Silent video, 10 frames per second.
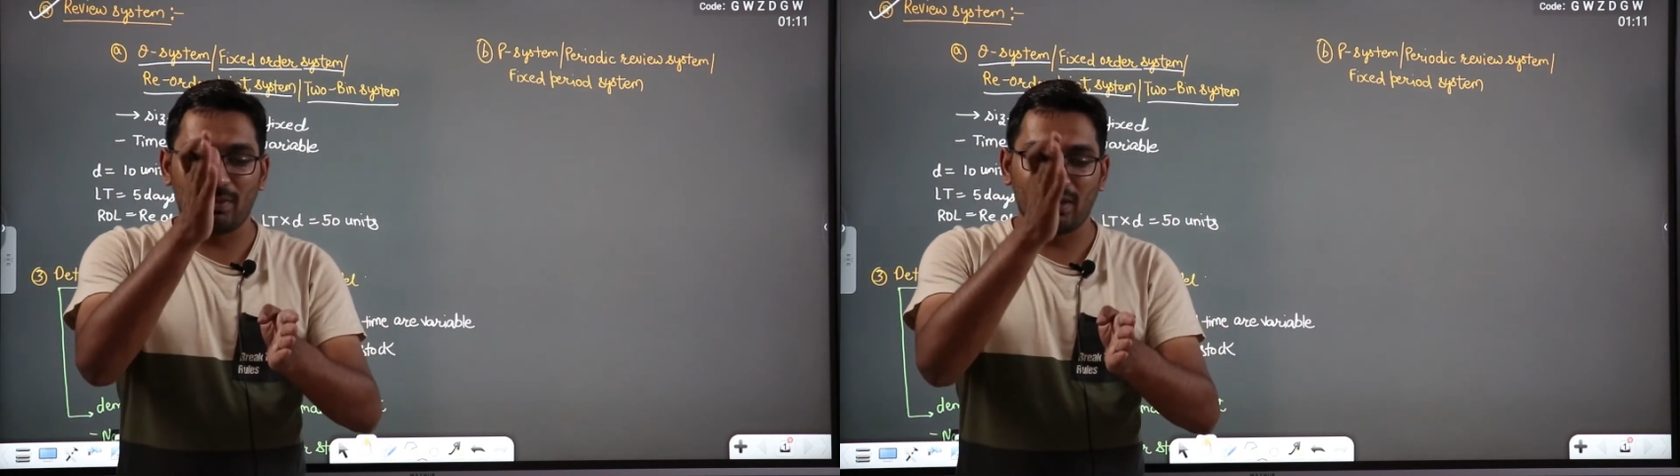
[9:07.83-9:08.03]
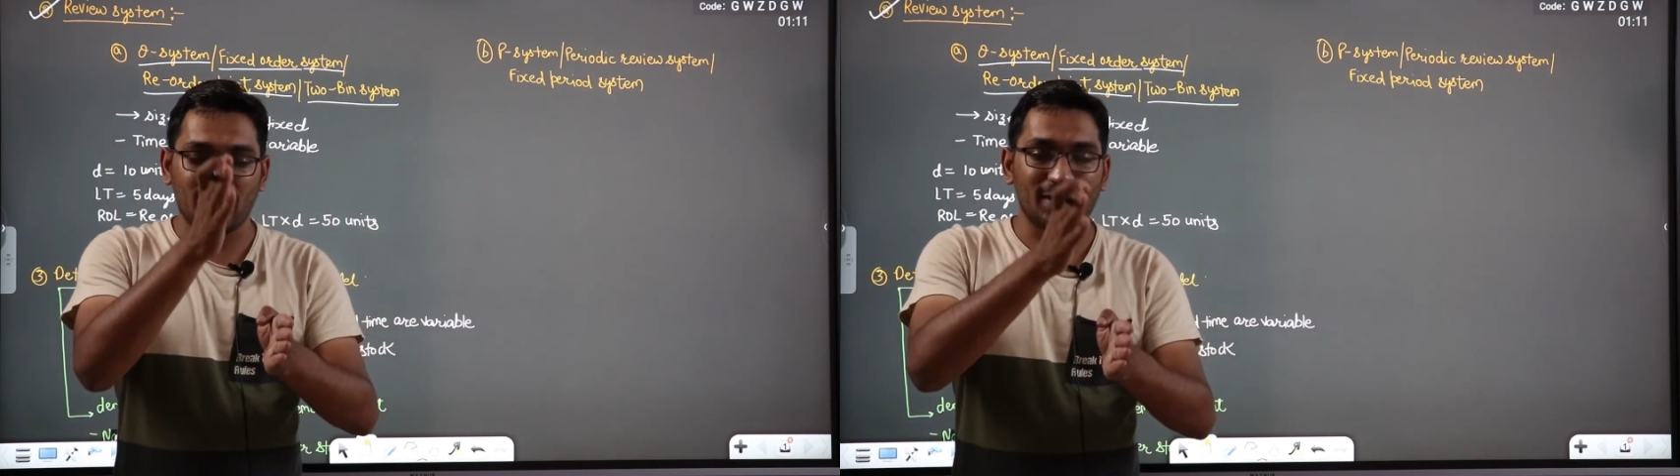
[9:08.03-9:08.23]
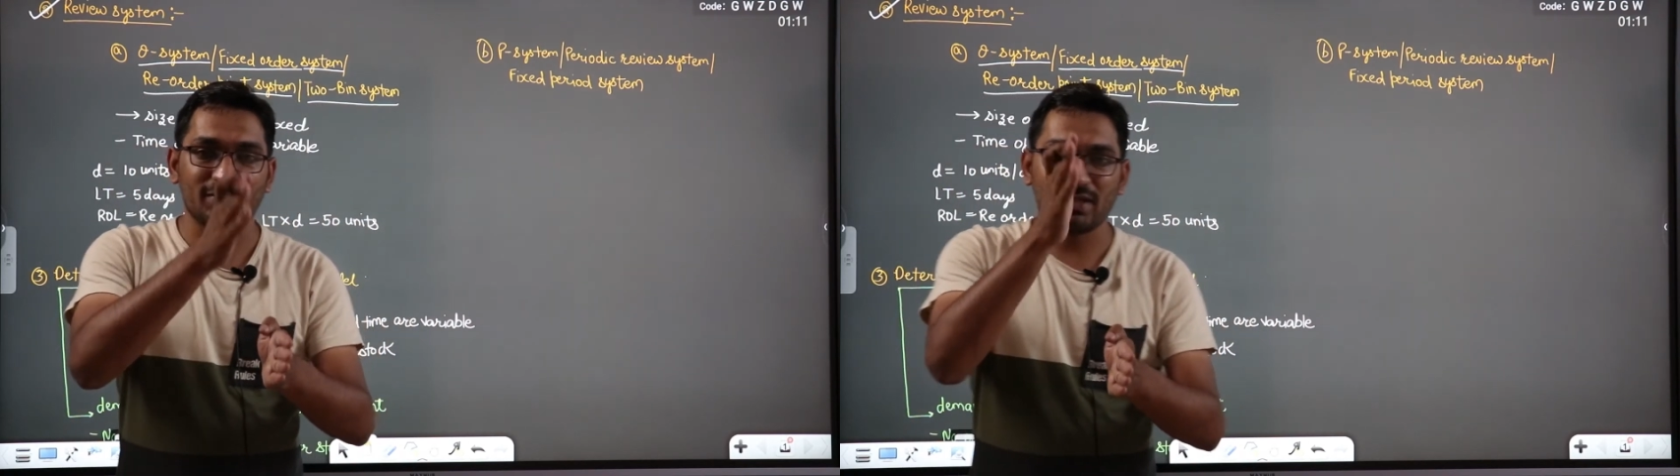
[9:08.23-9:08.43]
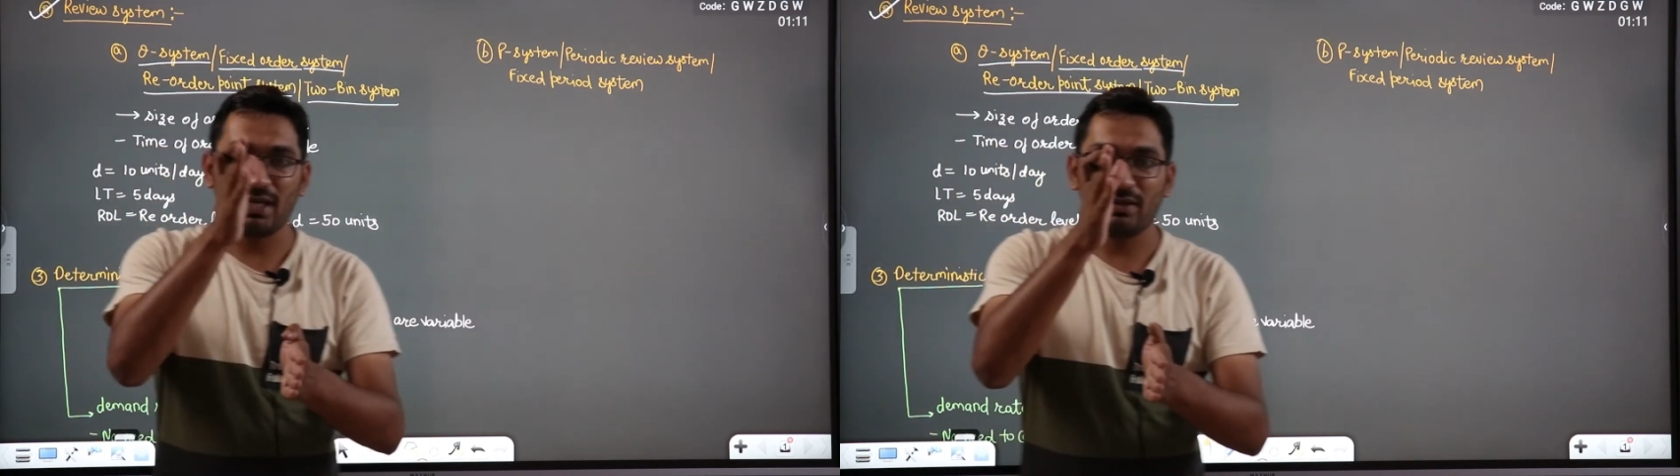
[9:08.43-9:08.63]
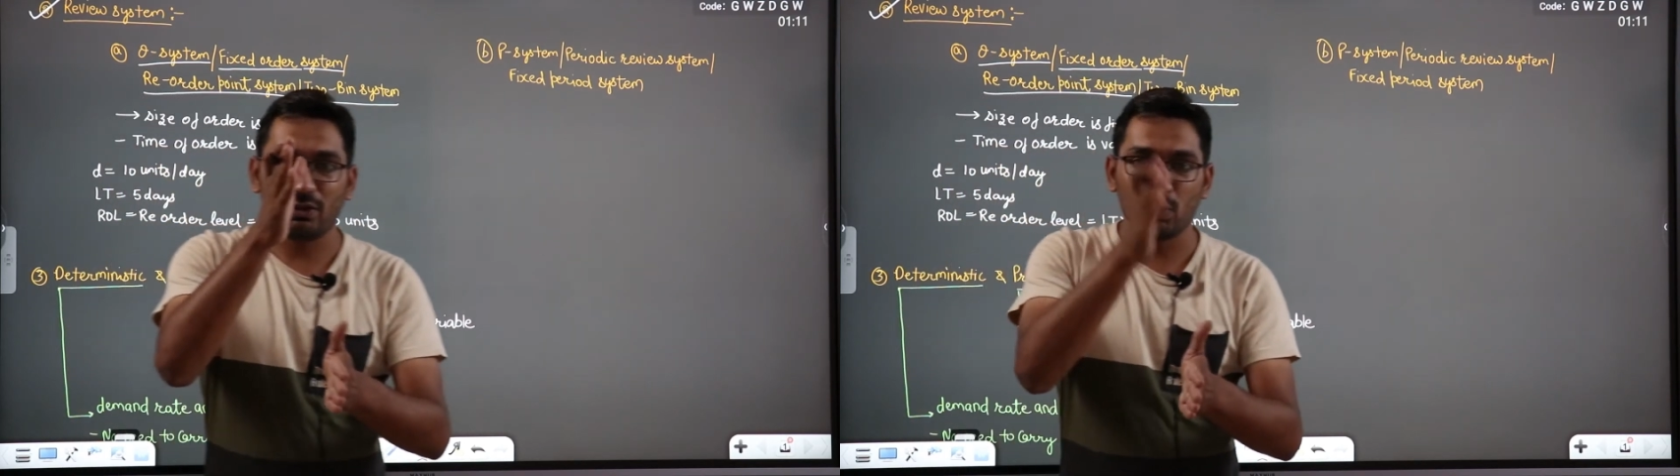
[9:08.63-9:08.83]
Let us
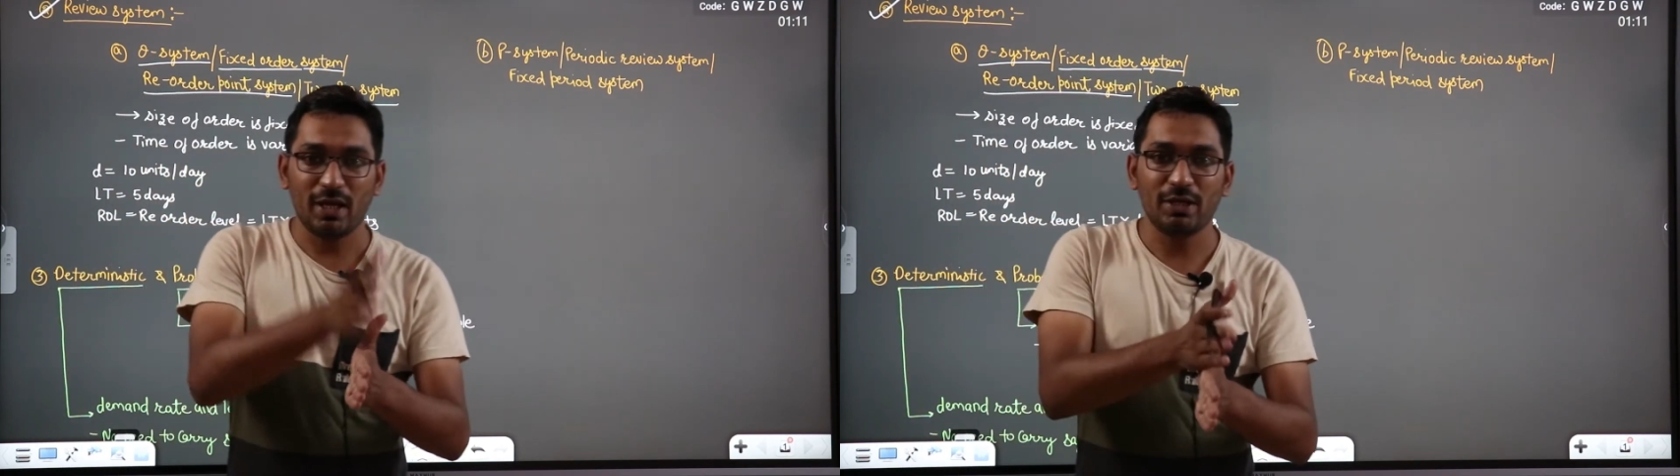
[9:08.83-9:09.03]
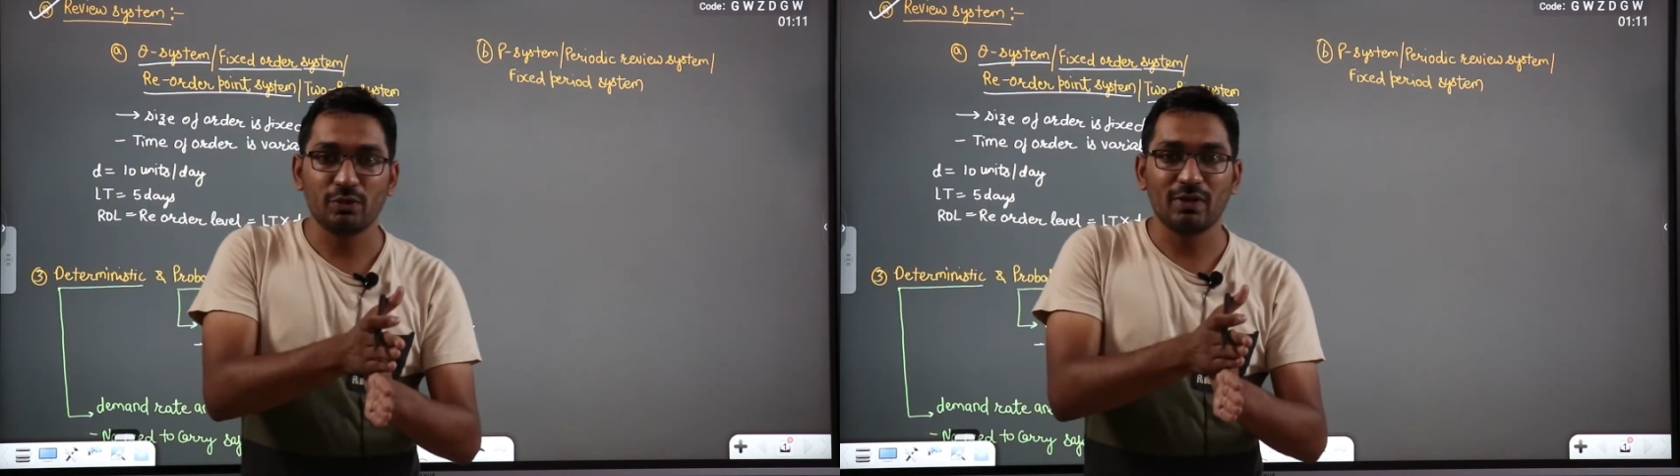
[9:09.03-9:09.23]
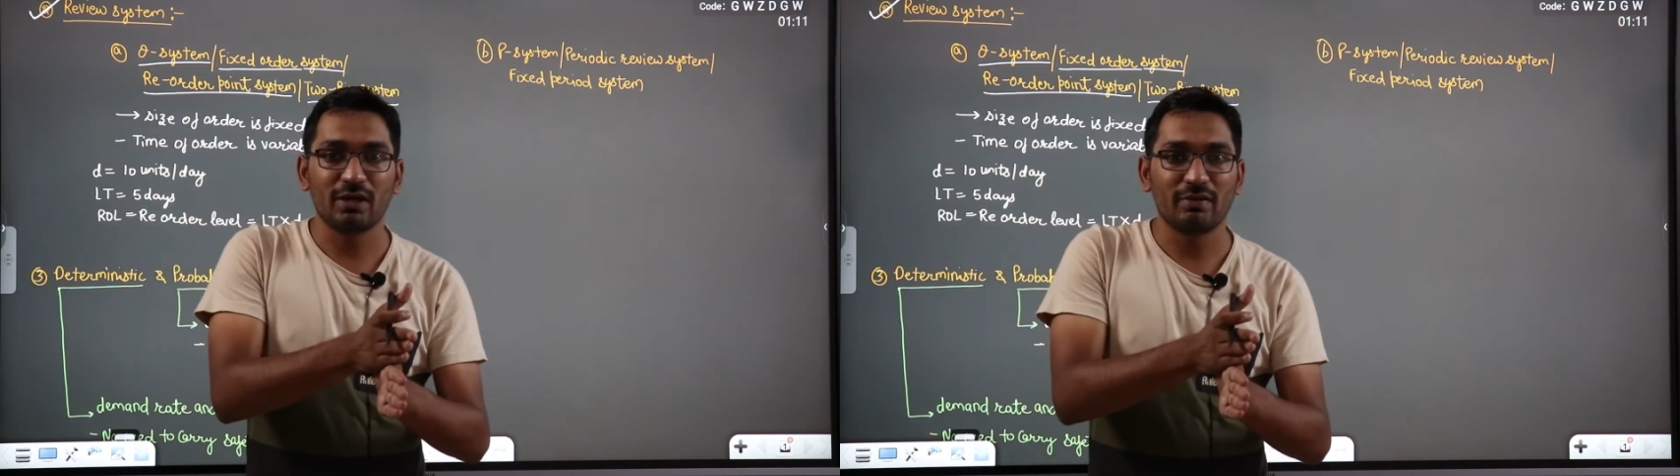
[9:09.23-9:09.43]
say today you will